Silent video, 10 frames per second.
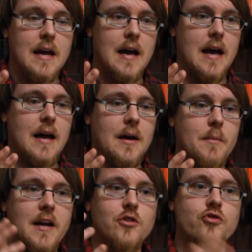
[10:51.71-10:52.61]

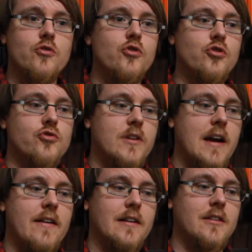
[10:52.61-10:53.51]
A true neutral
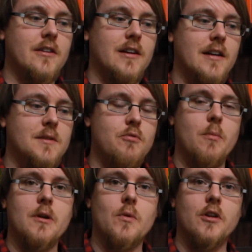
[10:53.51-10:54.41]
character is
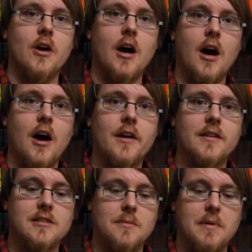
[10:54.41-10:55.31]
probably one of the
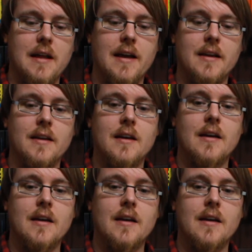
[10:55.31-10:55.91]
hardest to play.